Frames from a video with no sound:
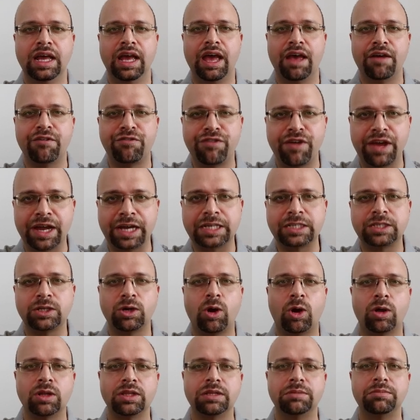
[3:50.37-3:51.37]
effect
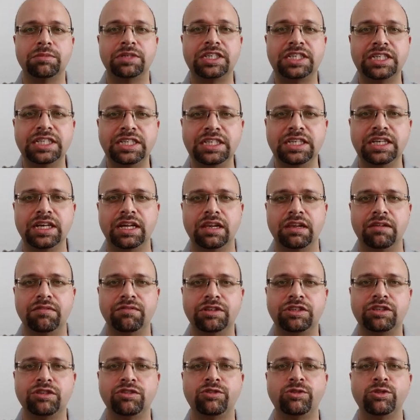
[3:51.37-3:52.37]
on the material
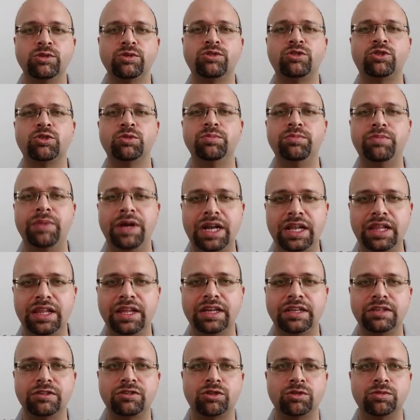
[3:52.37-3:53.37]
which is used to build
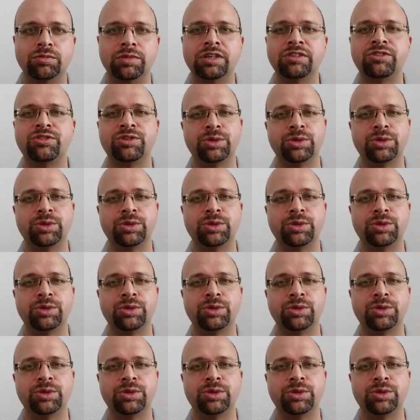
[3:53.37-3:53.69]
the instrument.